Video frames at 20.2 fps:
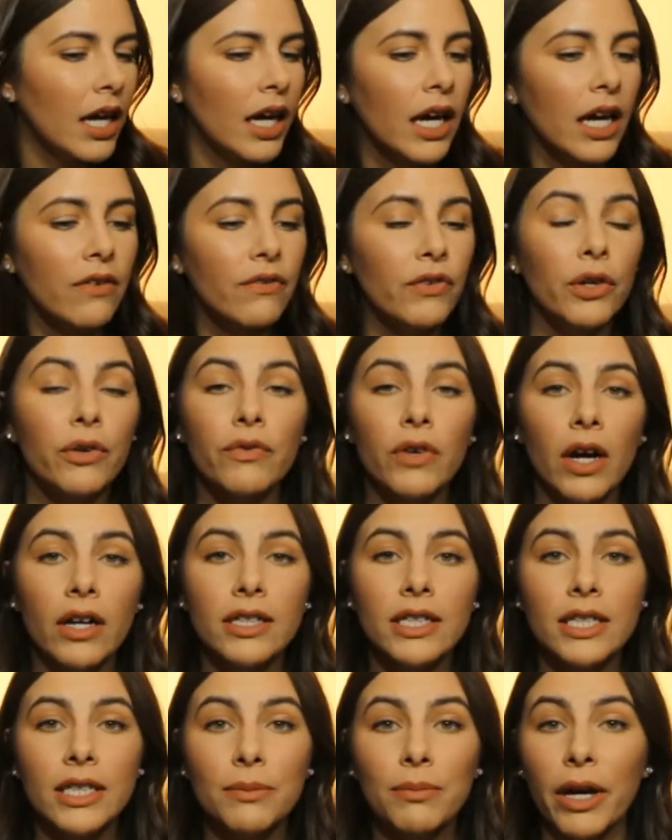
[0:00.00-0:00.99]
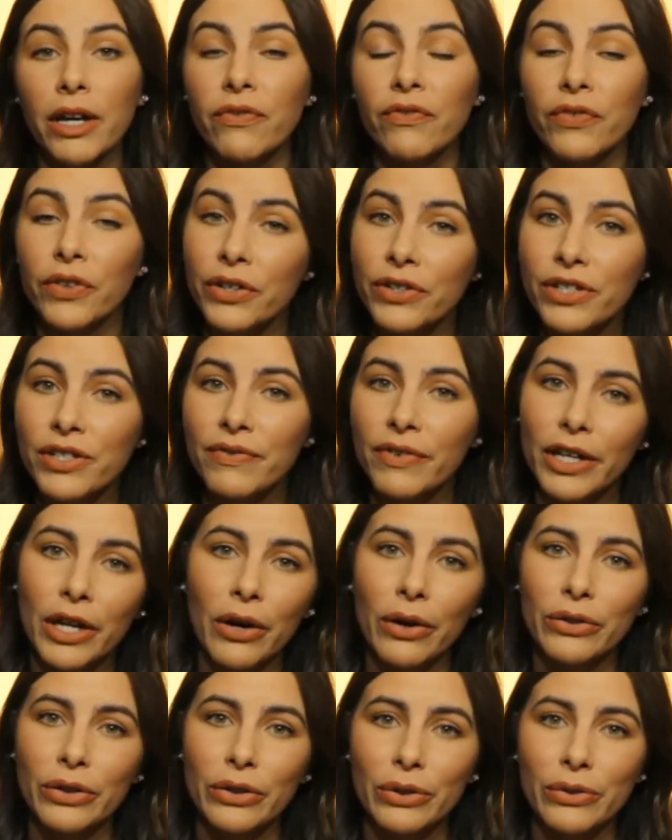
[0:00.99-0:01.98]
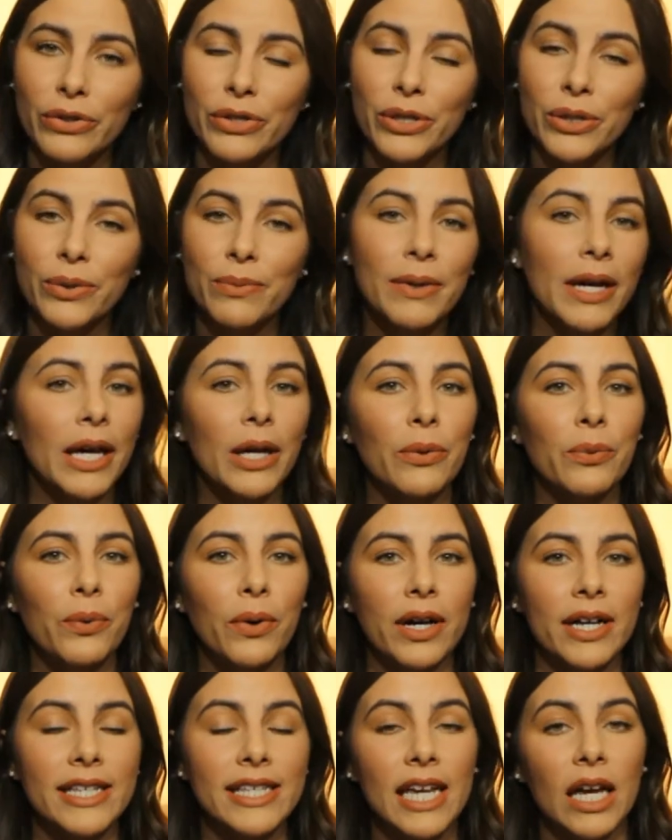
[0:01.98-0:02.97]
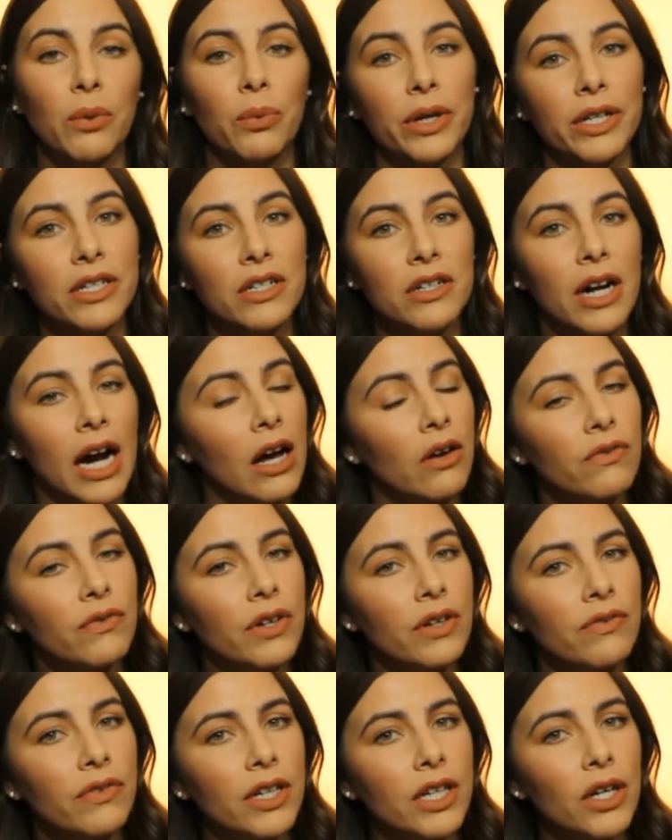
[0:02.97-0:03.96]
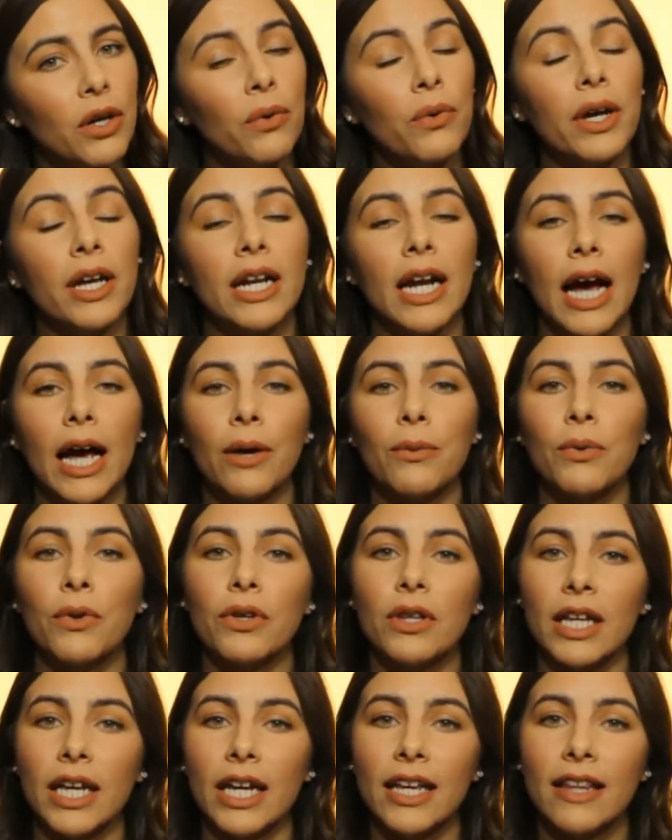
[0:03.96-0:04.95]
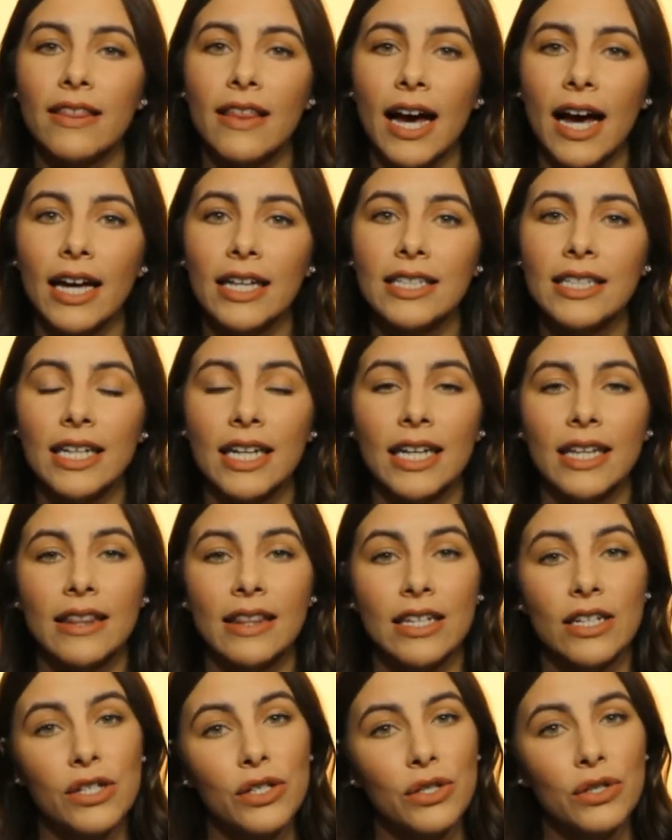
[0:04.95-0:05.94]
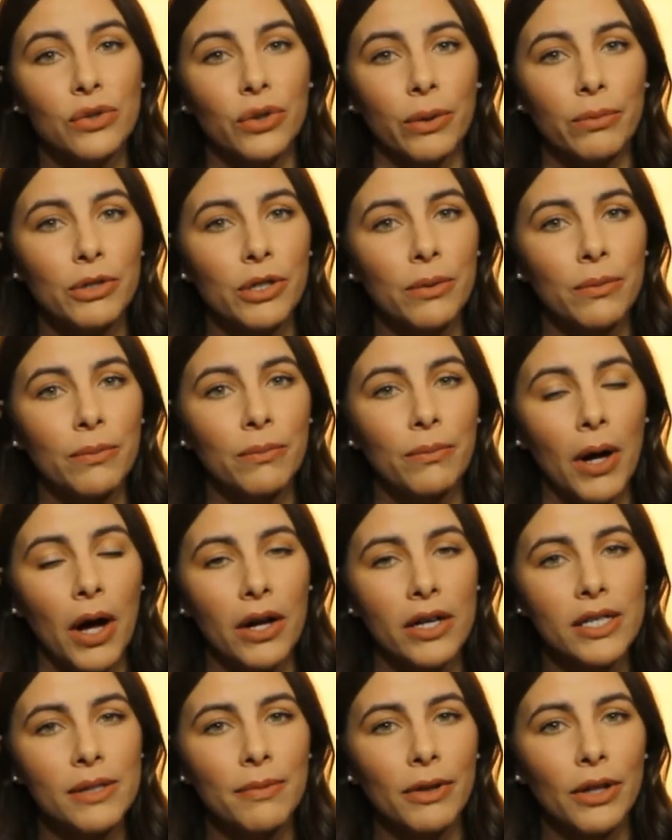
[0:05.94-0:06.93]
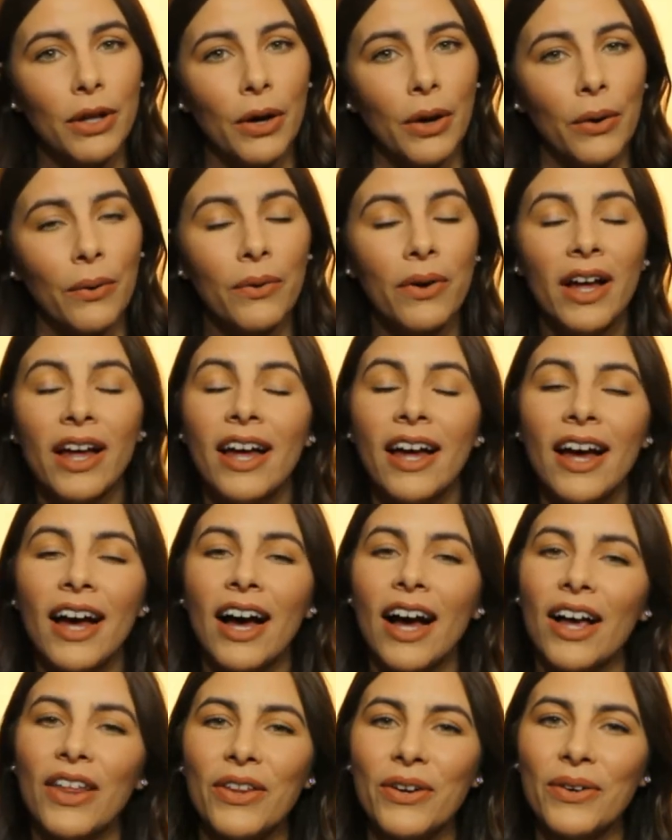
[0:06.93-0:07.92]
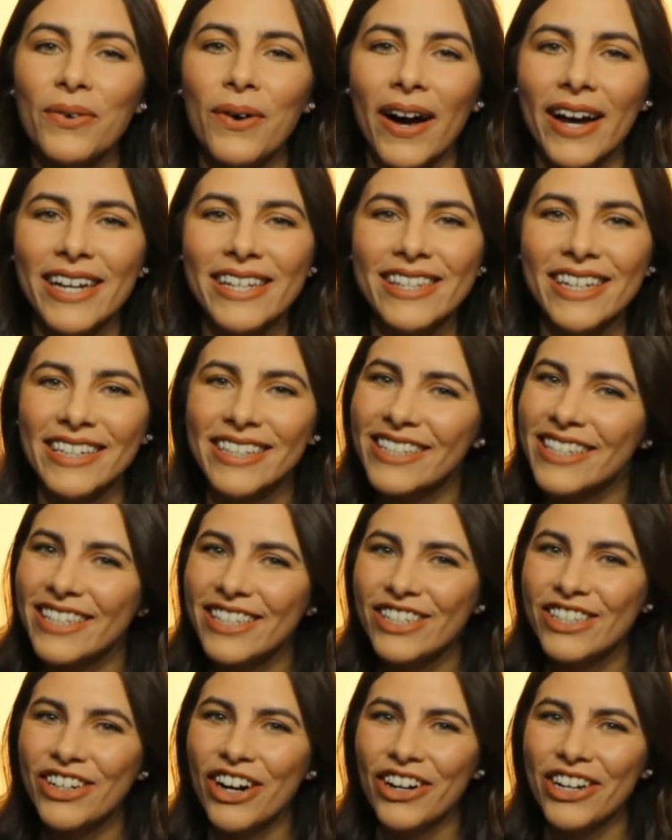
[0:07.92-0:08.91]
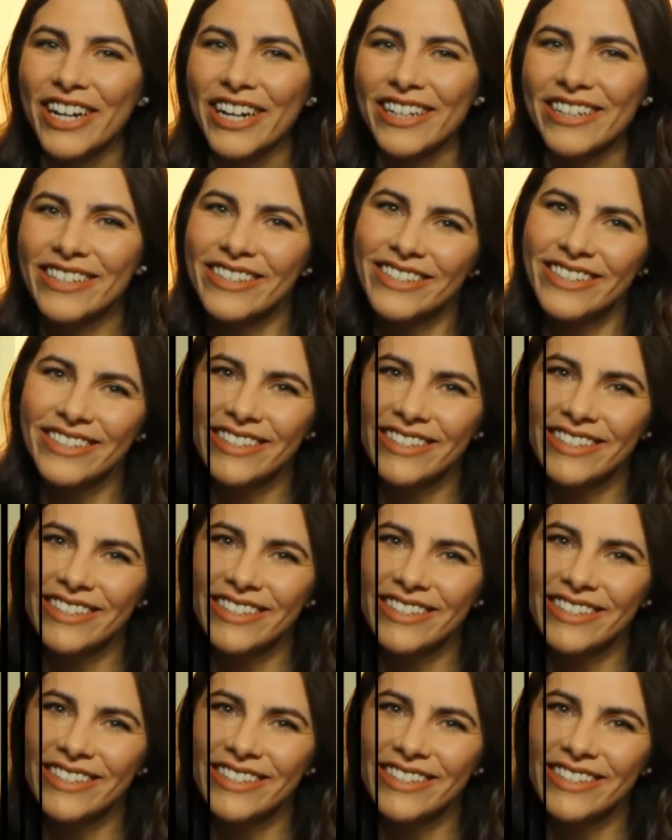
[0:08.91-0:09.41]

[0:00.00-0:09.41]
If you have not seen my first video on YouTube, it was a winter outfit video and I will link that in the description box below. Otherwise, let's get started.